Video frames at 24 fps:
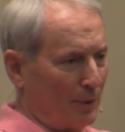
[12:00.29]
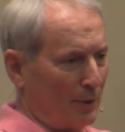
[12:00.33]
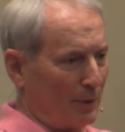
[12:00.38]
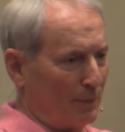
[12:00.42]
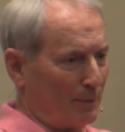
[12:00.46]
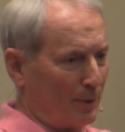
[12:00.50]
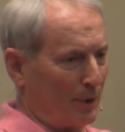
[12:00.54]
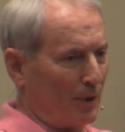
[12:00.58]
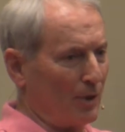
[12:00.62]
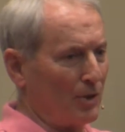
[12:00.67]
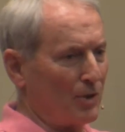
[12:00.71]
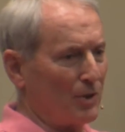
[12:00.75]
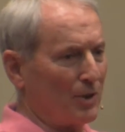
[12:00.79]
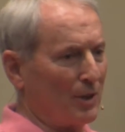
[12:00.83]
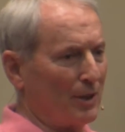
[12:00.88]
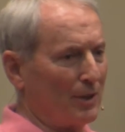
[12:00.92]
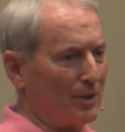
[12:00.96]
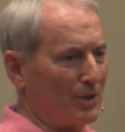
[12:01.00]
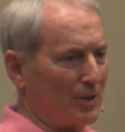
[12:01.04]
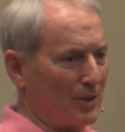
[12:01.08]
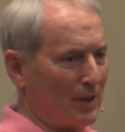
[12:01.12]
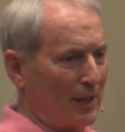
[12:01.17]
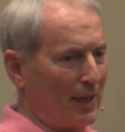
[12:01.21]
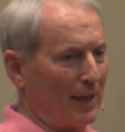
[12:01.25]
a
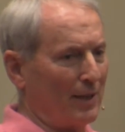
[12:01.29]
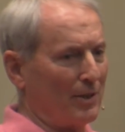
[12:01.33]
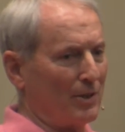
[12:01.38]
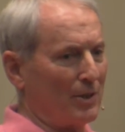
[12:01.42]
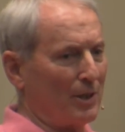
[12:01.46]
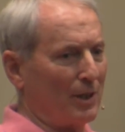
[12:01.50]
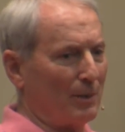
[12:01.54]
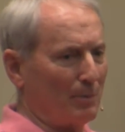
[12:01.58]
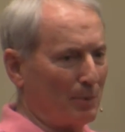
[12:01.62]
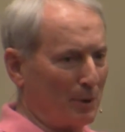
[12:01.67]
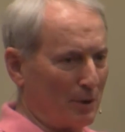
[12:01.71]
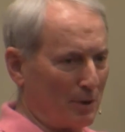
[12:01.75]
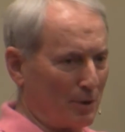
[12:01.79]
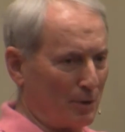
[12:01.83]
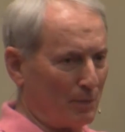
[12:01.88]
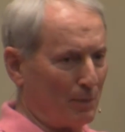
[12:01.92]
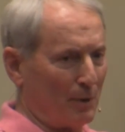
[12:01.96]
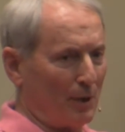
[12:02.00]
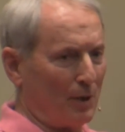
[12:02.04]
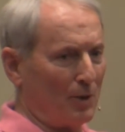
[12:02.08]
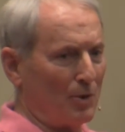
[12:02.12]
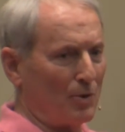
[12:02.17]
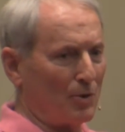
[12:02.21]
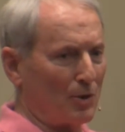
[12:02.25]
person stands up and
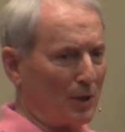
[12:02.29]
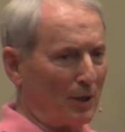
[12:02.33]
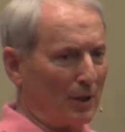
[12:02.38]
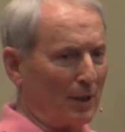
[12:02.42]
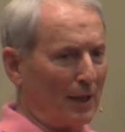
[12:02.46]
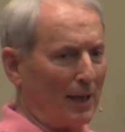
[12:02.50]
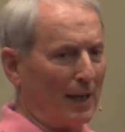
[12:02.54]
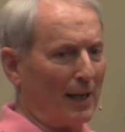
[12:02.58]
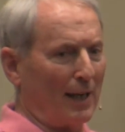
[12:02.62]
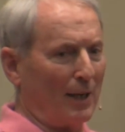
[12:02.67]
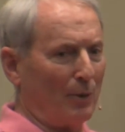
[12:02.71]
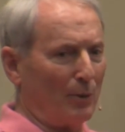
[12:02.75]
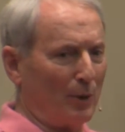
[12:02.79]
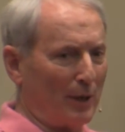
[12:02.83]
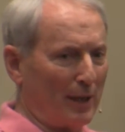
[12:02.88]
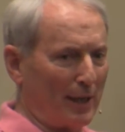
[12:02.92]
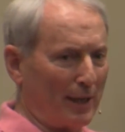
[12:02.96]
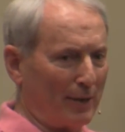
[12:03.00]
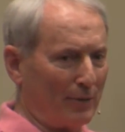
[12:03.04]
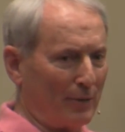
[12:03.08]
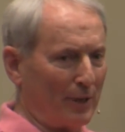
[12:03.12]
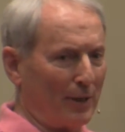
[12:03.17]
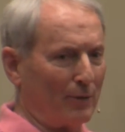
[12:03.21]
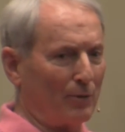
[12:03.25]
spews a lie, we
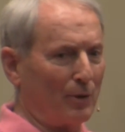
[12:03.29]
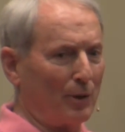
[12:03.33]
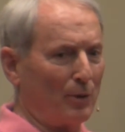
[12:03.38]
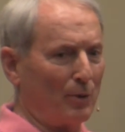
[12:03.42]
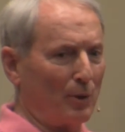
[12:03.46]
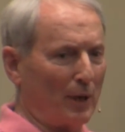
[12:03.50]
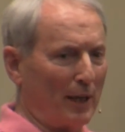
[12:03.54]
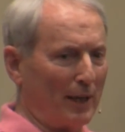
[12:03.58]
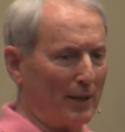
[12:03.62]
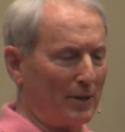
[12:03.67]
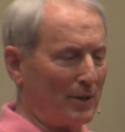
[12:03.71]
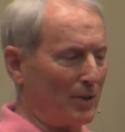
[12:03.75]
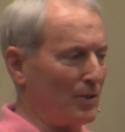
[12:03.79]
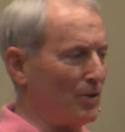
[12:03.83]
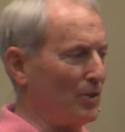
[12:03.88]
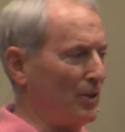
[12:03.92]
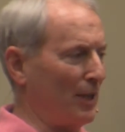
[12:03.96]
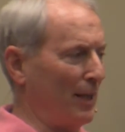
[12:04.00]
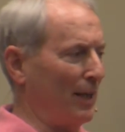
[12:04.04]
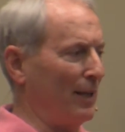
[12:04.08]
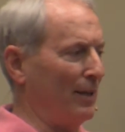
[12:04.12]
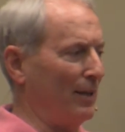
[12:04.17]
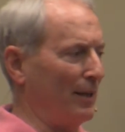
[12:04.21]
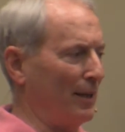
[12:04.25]
have every right to
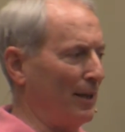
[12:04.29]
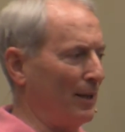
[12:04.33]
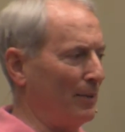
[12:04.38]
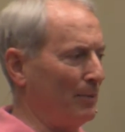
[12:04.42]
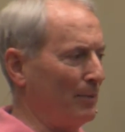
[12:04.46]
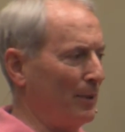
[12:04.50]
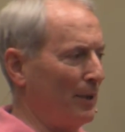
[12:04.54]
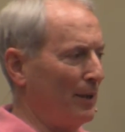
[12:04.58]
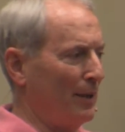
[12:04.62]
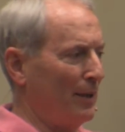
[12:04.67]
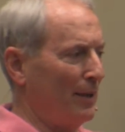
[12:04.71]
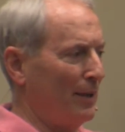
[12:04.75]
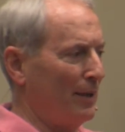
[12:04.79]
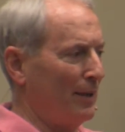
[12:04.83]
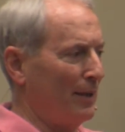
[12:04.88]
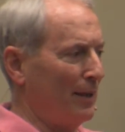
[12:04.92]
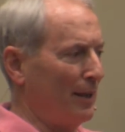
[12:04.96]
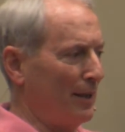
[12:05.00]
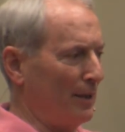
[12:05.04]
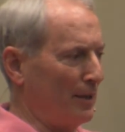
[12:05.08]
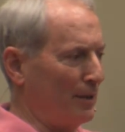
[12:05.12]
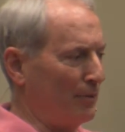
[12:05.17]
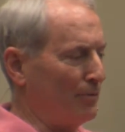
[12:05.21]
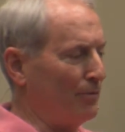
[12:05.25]
stand up
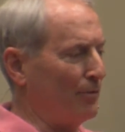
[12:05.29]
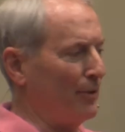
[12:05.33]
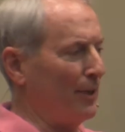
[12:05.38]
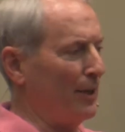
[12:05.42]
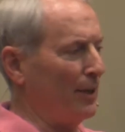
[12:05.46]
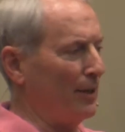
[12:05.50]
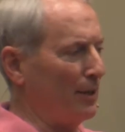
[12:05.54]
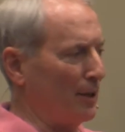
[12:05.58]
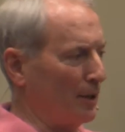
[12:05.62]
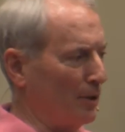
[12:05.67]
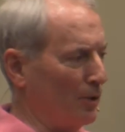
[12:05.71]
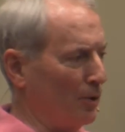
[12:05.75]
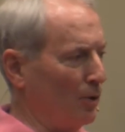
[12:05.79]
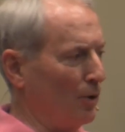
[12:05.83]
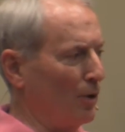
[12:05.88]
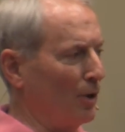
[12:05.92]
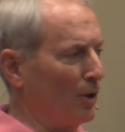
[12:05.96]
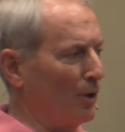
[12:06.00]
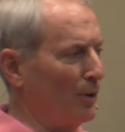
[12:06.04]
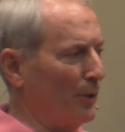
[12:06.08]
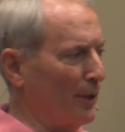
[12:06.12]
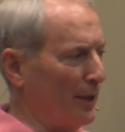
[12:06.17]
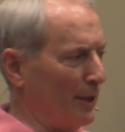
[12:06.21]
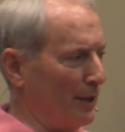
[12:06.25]
and defend the
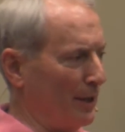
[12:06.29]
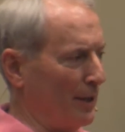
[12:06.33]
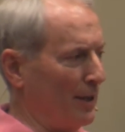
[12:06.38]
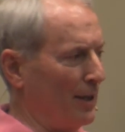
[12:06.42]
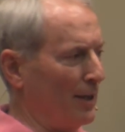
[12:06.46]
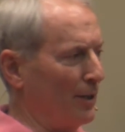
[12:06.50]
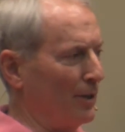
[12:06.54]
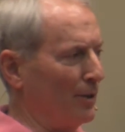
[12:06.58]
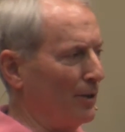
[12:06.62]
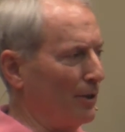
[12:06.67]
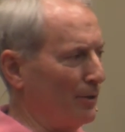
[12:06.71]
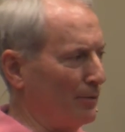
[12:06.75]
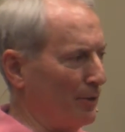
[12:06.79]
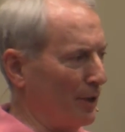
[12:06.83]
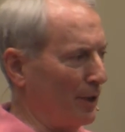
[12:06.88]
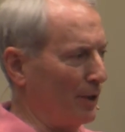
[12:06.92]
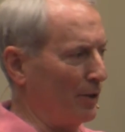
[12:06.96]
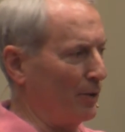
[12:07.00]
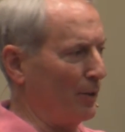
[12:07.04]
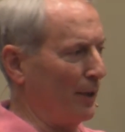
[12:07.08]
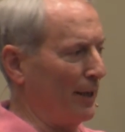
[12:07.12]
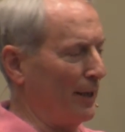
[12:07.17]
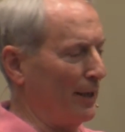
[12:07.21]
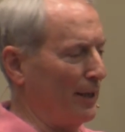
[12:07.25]
glory and honor of our
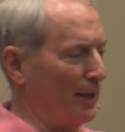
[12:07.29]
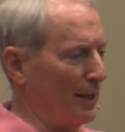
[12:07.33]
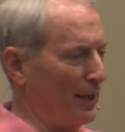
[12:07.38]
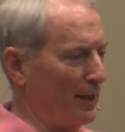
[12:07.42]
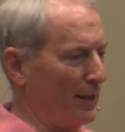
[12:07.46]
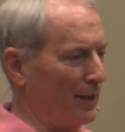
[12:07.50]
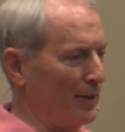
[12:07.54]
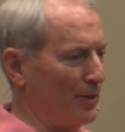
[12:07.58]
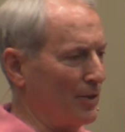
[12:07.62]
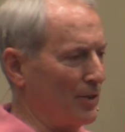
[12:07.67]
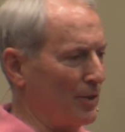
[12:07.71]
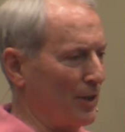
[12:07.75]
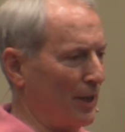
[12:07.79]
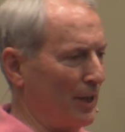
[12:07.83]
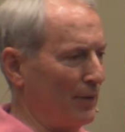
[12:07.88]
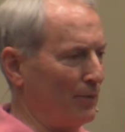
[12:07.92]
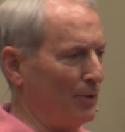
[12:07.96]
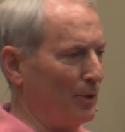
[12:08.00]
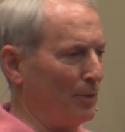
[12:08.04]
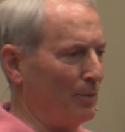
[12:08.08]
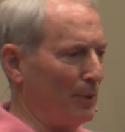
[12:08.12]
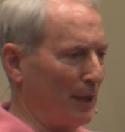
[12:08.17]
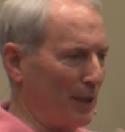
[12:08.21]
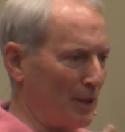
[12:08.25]
great God and
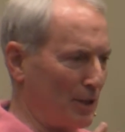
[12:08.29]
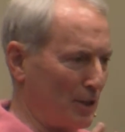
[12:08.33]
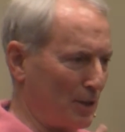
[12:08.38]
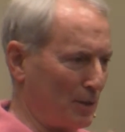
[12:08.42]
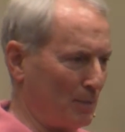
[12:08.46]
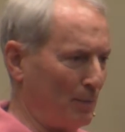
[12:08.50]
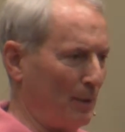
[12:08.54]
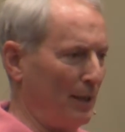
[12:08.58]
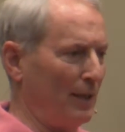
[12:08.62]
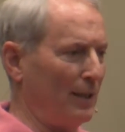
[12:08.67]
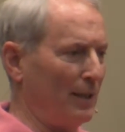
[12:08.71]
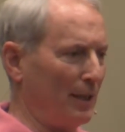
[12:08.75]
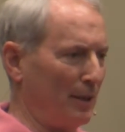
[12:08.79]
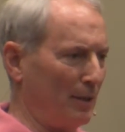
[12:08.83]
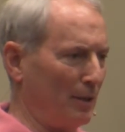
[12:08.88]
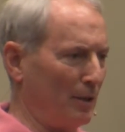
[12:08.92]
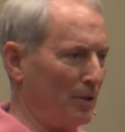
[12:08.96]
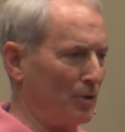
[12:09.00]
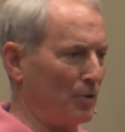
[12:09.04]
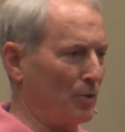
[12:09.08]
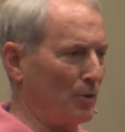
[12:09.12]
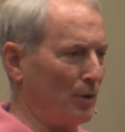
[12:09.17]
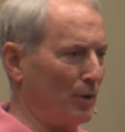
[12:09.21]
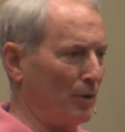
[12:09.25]
Savior by speaking
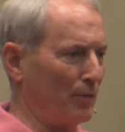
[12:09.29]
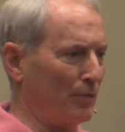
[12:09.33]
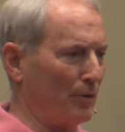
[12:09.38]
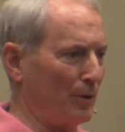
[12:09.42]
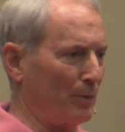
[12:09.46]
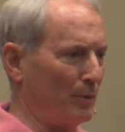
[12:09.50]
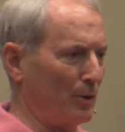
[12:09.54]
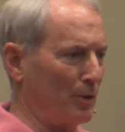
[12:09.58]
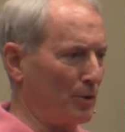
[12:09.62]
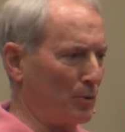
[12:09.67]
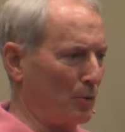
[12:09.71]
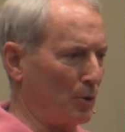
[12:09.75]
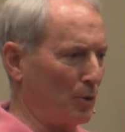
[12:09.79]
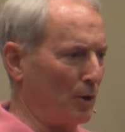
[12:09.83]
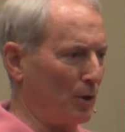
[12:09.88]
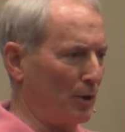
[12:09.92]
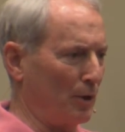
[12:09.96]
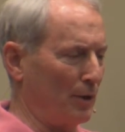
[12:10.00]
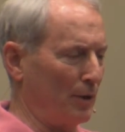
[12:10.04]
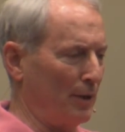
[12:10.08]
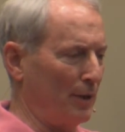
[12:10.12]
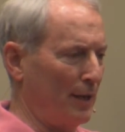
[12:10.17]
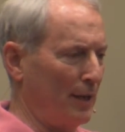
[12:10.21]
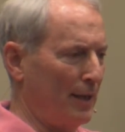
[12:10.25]
the truth from His Word.